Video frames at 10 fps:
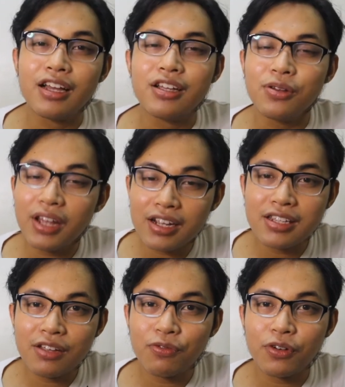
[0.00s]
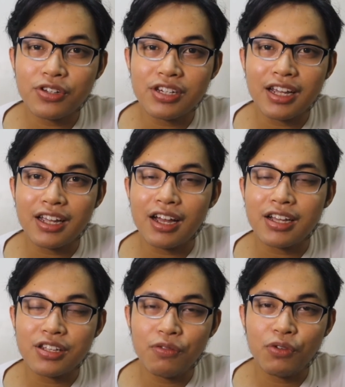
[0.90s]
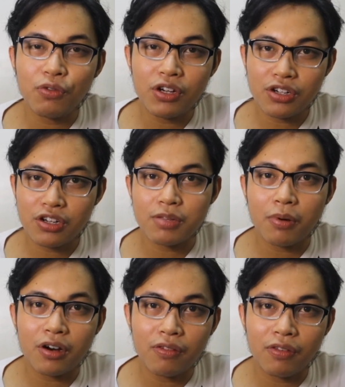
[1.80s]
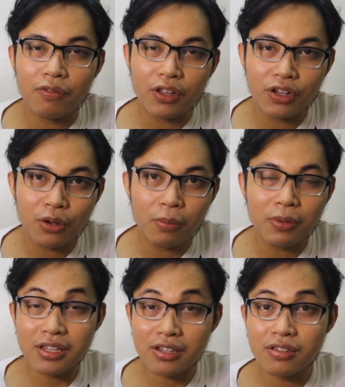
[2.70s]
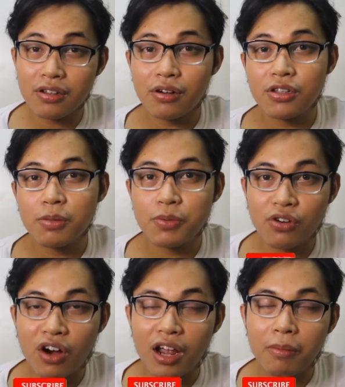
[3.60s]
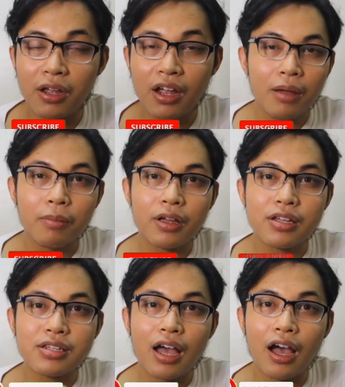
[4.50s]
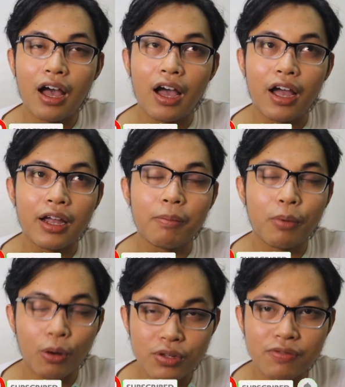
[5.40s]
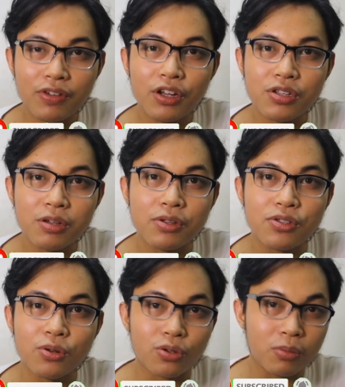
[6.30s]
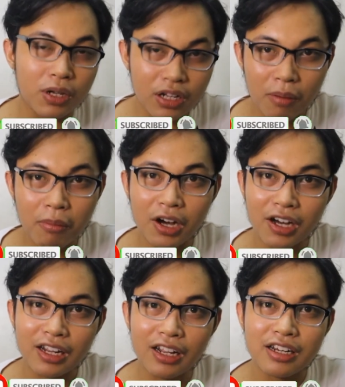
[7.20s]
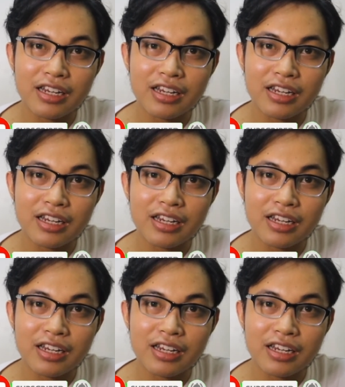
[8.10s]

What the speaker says: So that is it for today, guys. If you reached this part of the video, please consider subscribing because I post videos about social media, marketing,